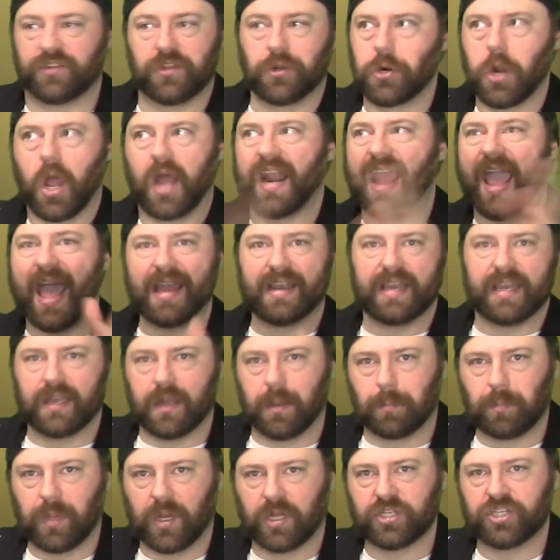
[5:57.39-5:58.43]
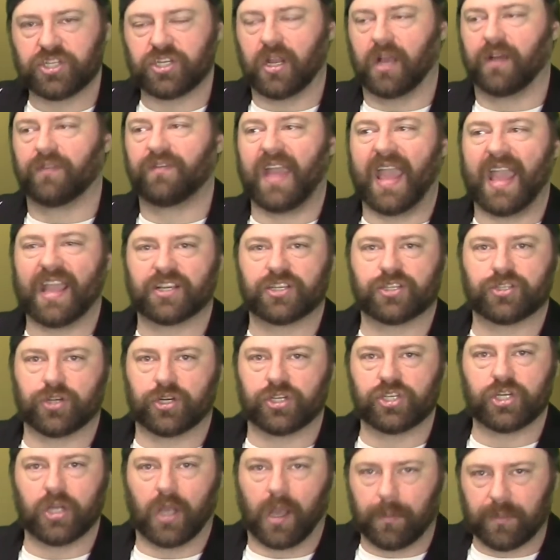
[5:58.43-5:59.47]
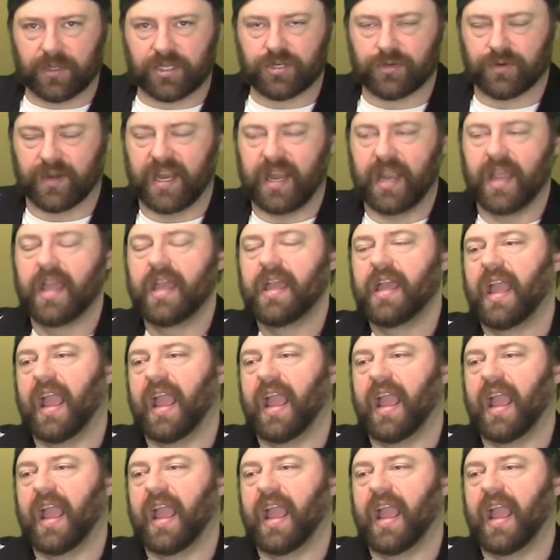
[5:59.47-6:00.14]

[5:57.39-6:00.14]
They're not adding a bunch of extra geometry